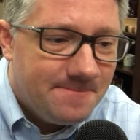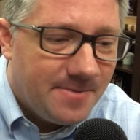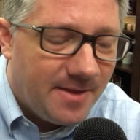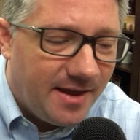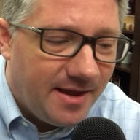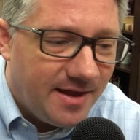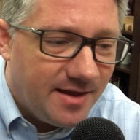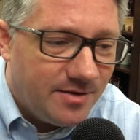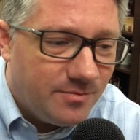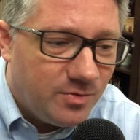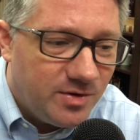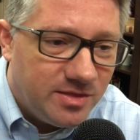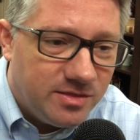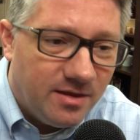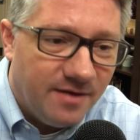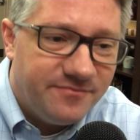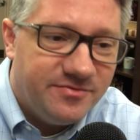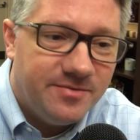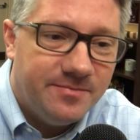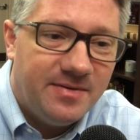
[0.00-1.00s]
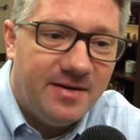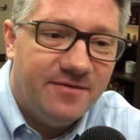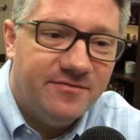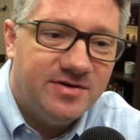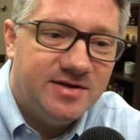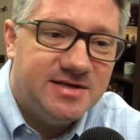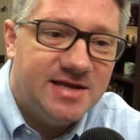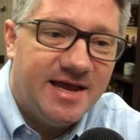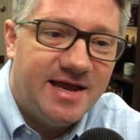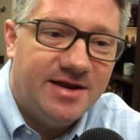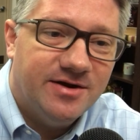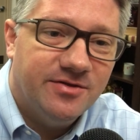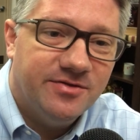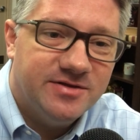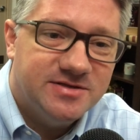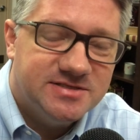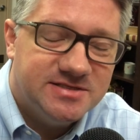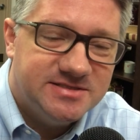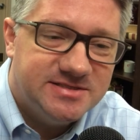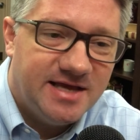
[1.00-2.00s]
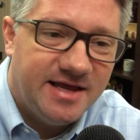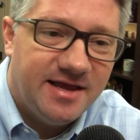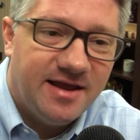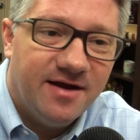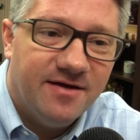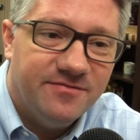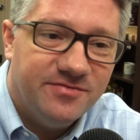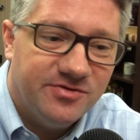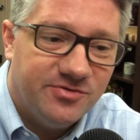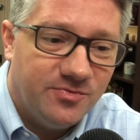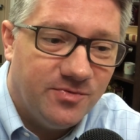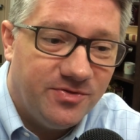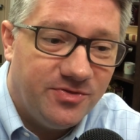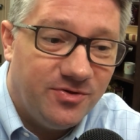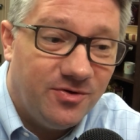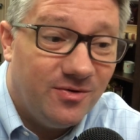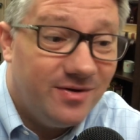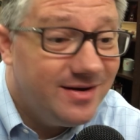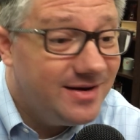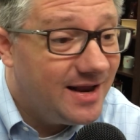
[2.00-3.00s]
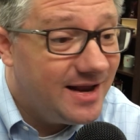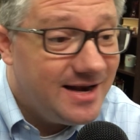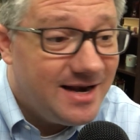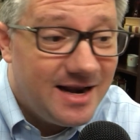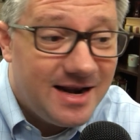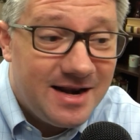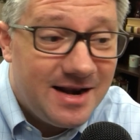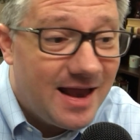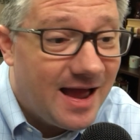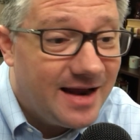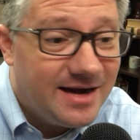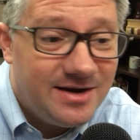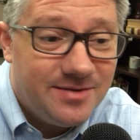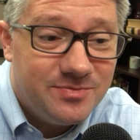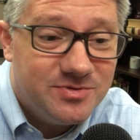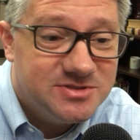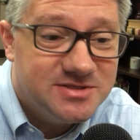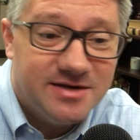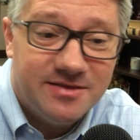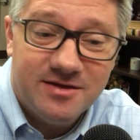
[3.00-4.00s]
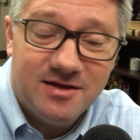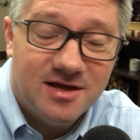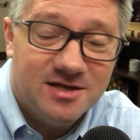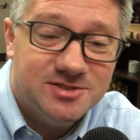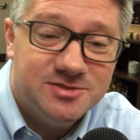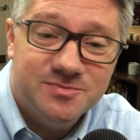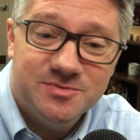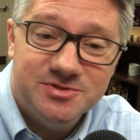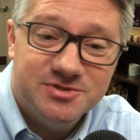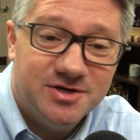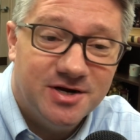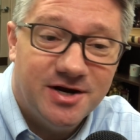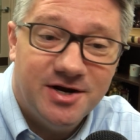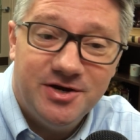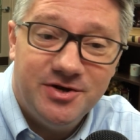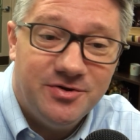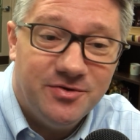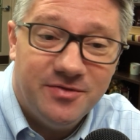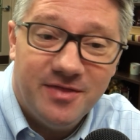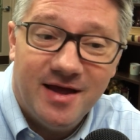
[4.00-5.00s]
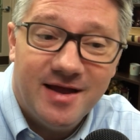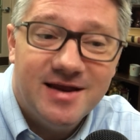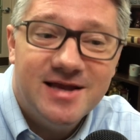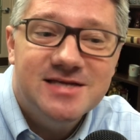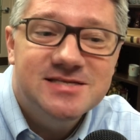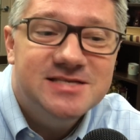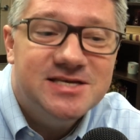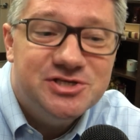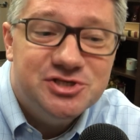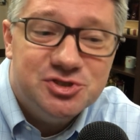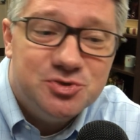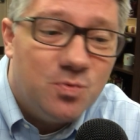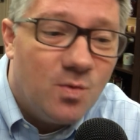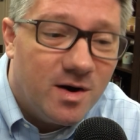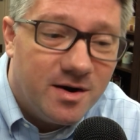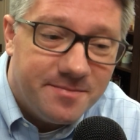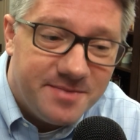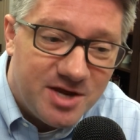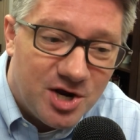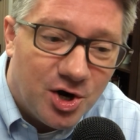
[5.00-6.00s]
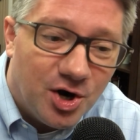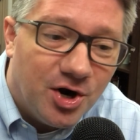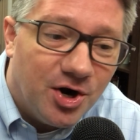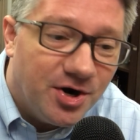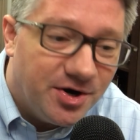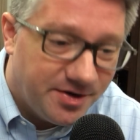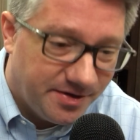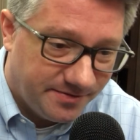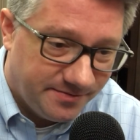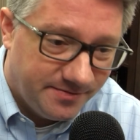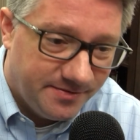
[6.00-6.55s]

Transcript: And we'd love to be able to handle this and take care of this with you. And 90% of the customers are going to do that because they just want to be heard,